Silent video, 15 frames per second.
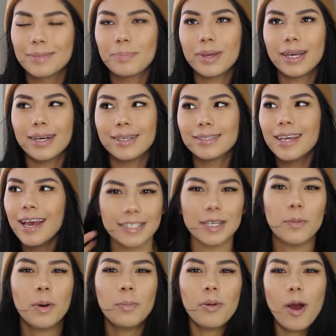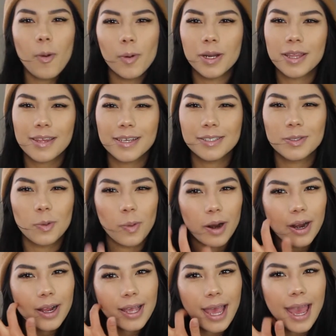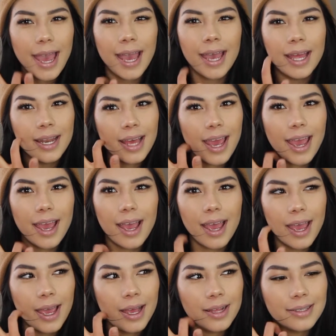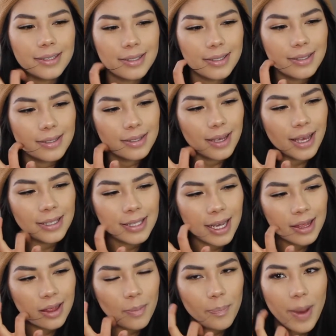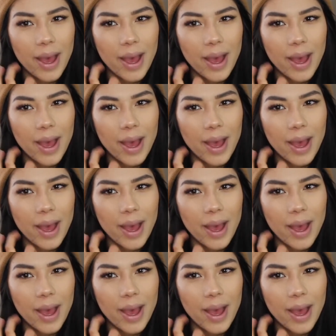because someone brought one of these to work and it's like the